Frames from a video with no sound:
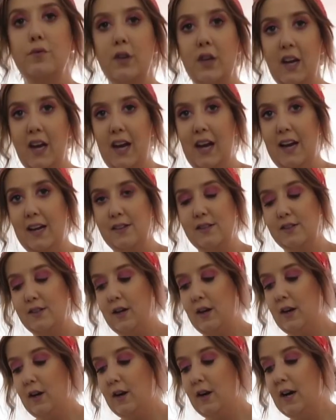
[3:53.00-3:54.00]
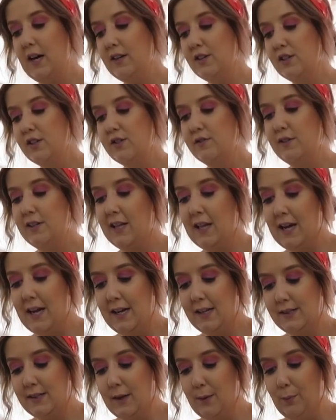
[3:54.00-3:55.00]
Okay, so I just
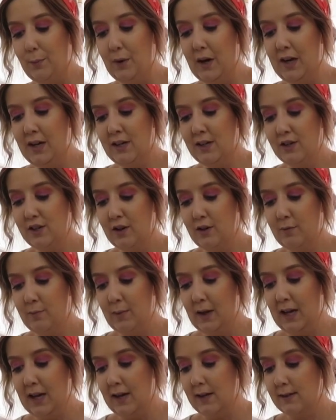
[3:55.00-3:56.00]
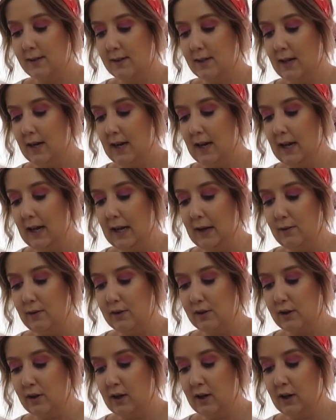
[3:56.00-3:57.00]
realized Brandon told me yesterday he
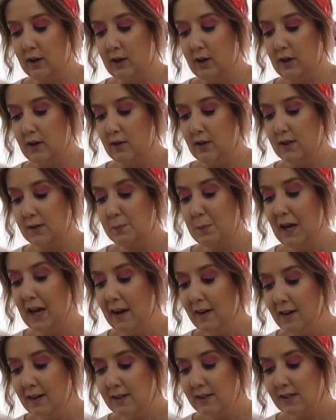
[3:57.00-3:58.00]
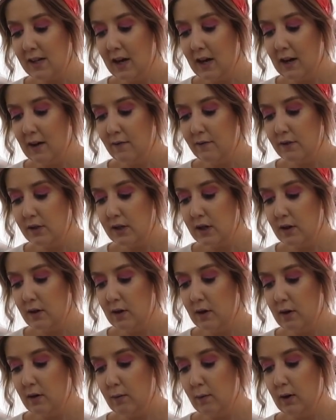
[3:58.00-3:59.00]
was going to go to his parents
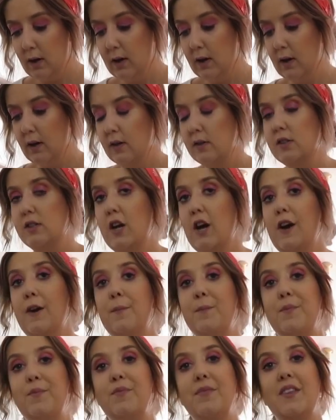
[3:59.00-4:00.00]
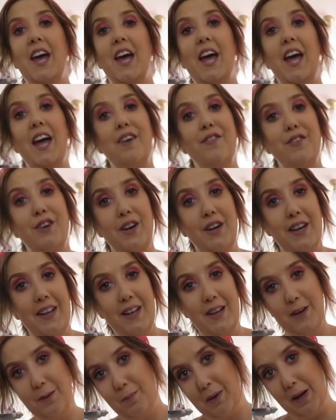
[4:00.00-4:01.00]
after work, so I've got a
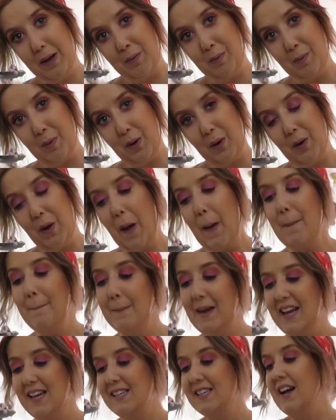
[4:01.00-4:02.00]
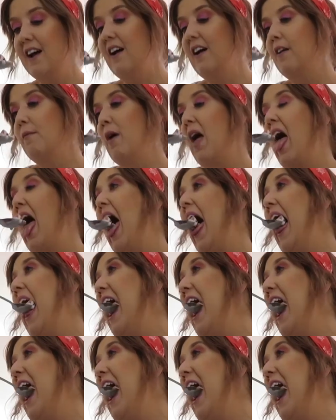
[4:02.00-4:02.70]
little bit more me time.